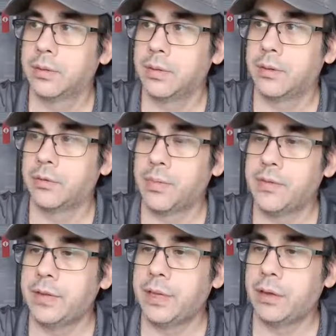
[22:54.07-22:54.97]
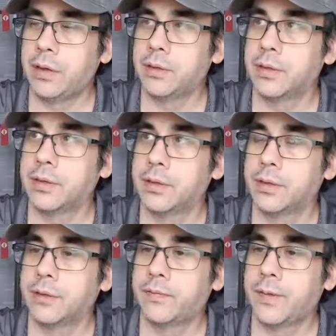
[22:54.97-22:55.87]
So basically all the
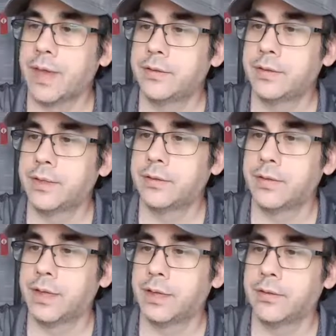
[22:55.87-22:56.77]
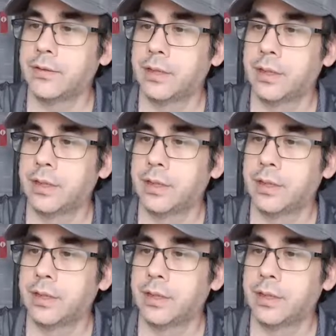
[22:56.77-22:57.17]
faceted sides.